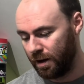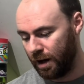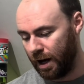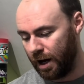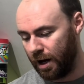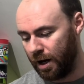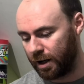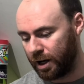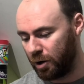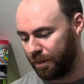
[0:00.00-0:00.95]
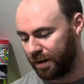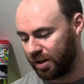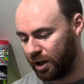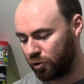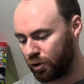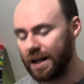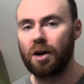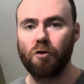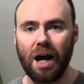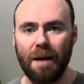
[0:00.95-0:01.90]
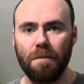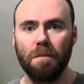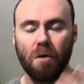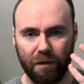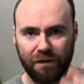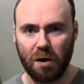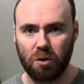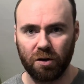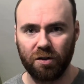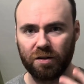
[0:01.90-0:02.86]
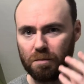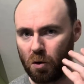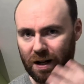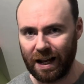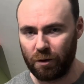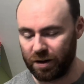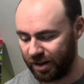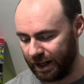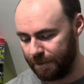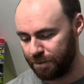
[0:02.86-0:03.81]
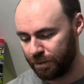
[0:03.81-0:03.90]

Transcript: Choline bitartrate 1 gram, more focus, more clarity.